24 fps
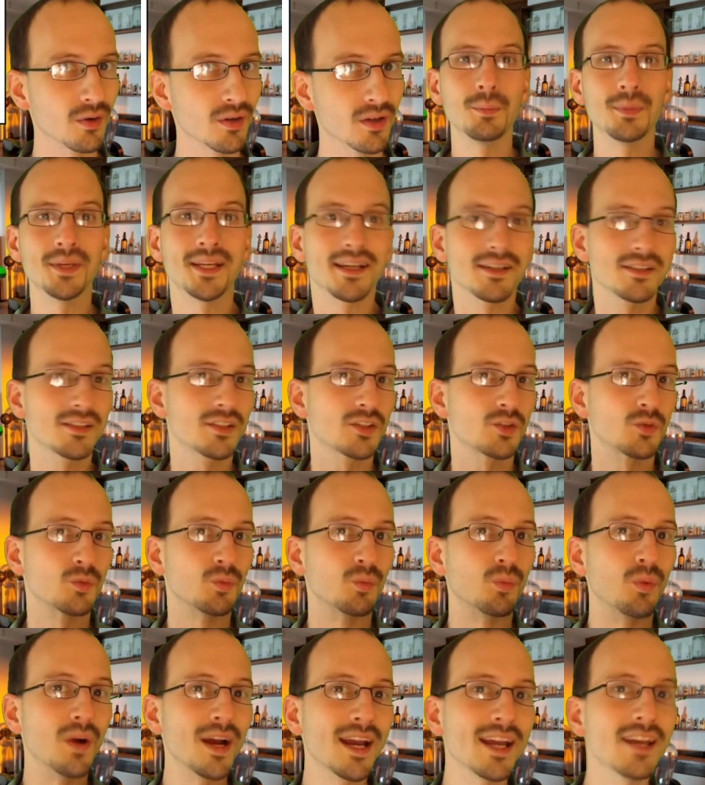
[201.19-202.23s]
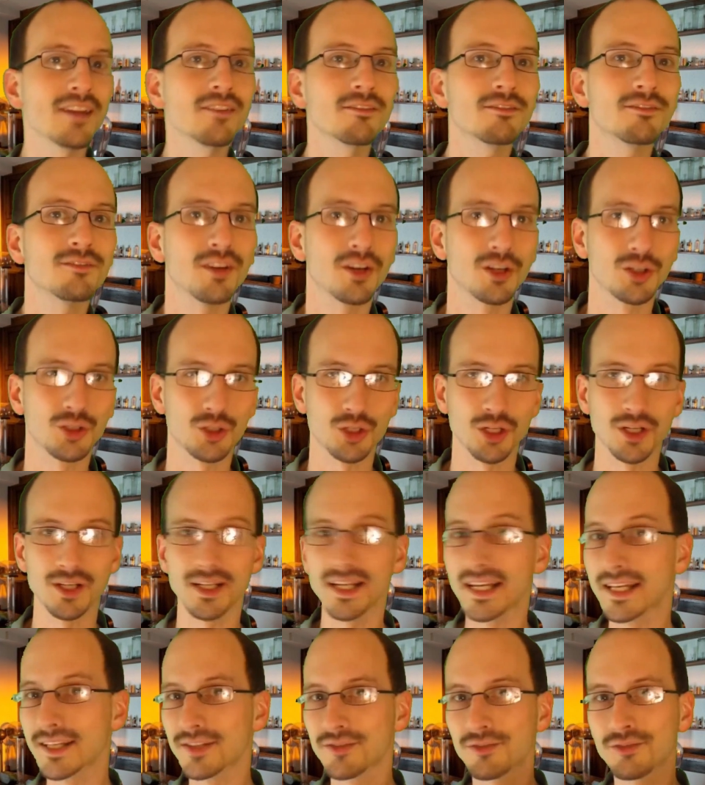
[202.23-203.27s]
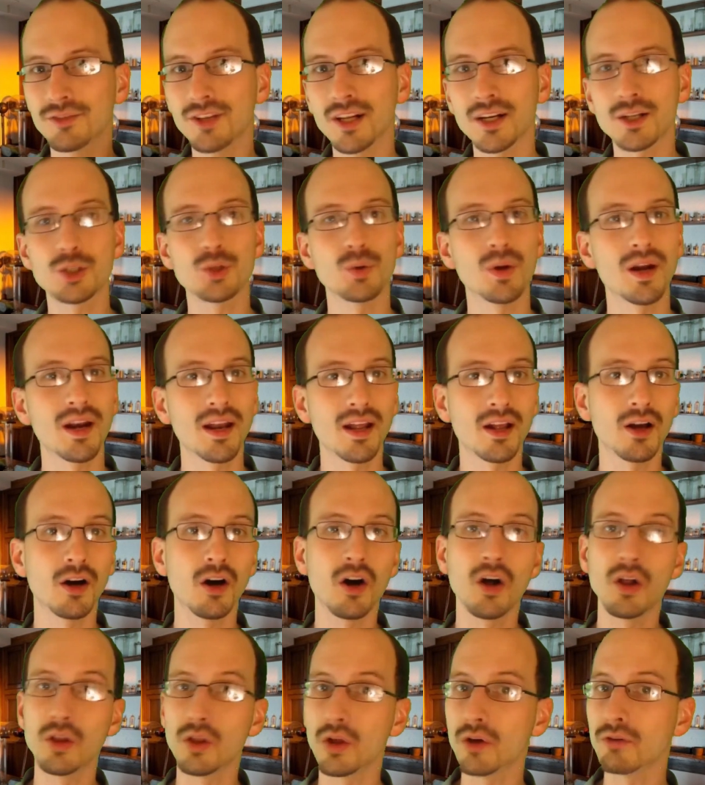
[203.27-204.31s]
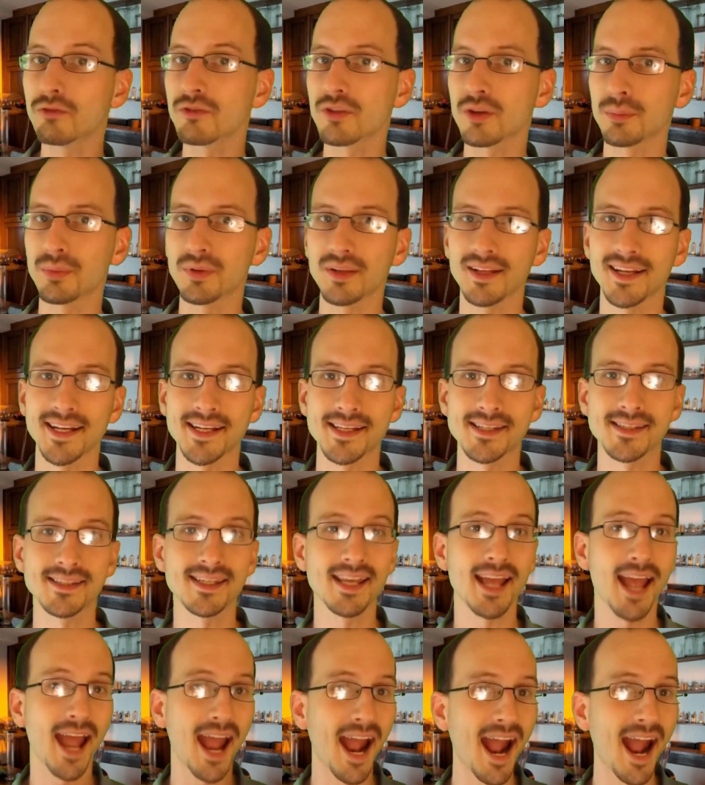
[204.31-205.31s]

because its wave function is fluctuating all over the place,